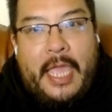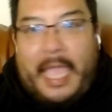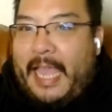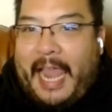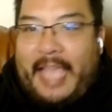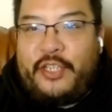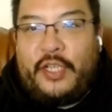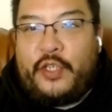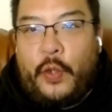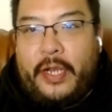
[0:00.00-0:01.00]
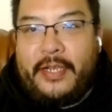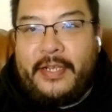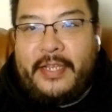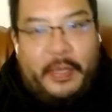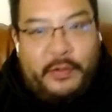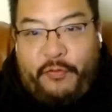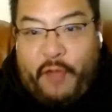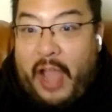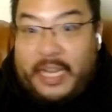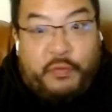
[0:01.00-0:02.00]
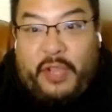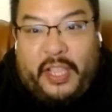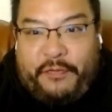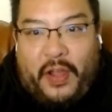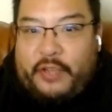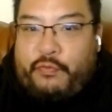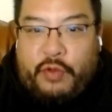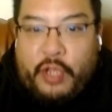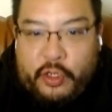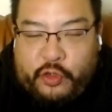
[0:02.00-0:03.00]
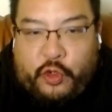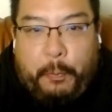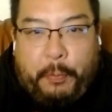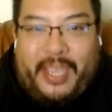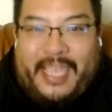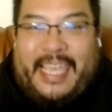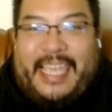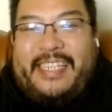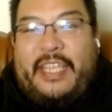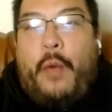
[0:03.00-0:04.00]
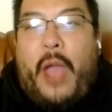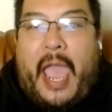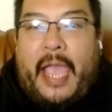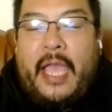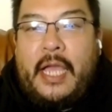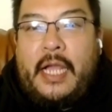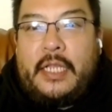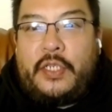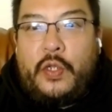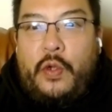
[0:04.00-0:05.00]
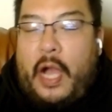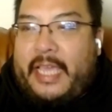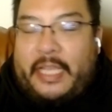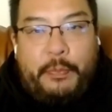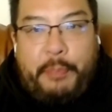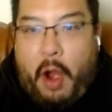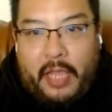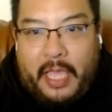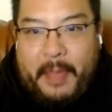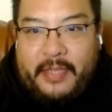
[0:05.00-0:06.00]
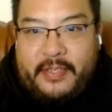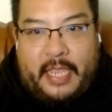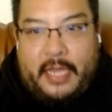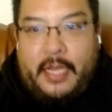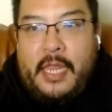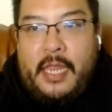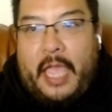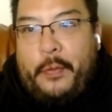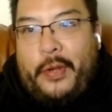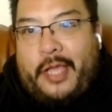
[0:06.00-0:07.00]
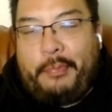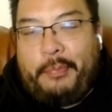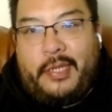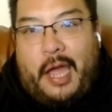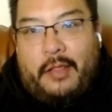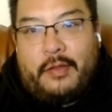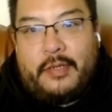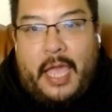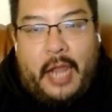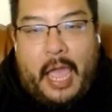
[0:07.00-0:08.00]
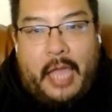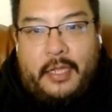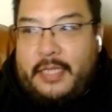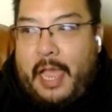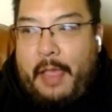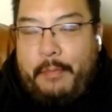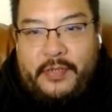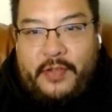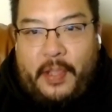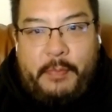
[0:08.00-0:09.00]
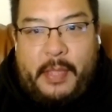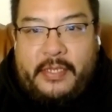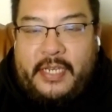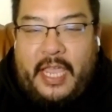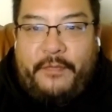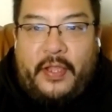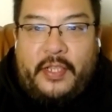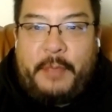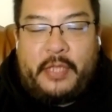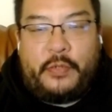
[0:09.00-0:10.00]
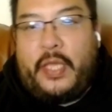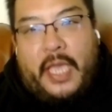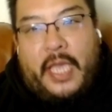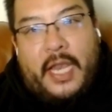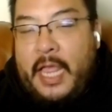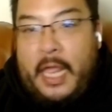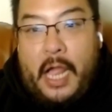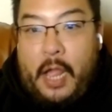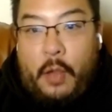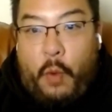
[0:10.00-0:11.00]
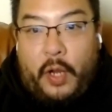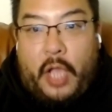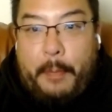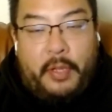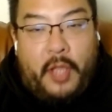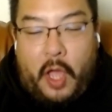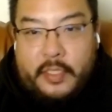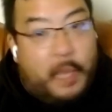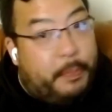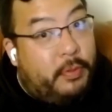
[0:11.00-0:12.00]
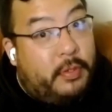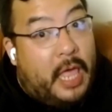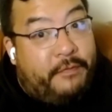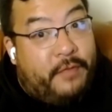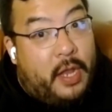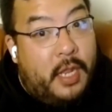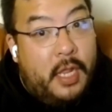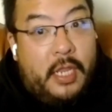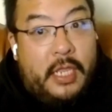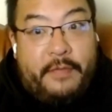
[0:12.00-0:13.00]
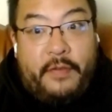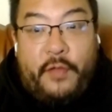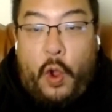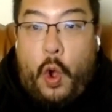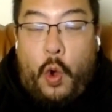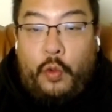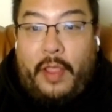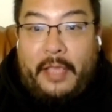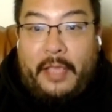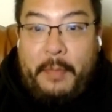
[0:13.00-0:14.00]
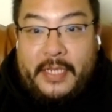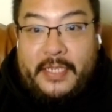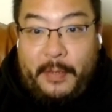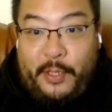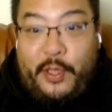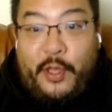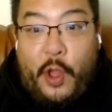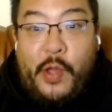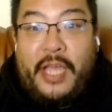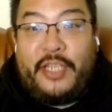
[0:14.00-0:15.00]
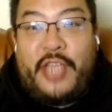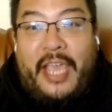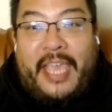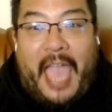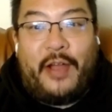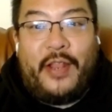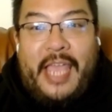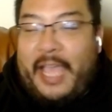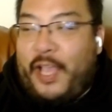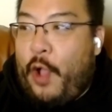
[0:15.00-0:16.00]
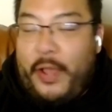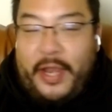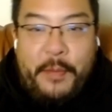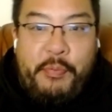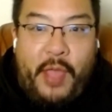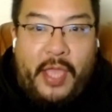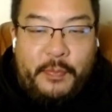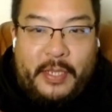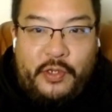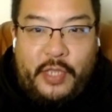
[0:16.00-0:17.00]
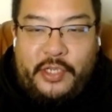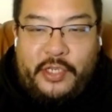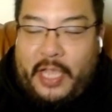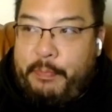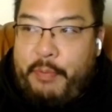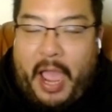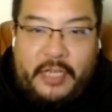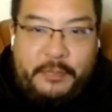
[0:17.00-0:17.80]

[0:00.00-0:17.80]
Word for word: and I actually enjoyed it. It was fun. It's really fun. It's a super easy way to get your parlay bets in and win a couple of dollars. I had a good time, placed a couple of bets in the NFL this past weekend, won a couple, lost a couple, a lot of fun. Even if you're old like me, it's something you can go check out and go in and play. So make sure you check out Prize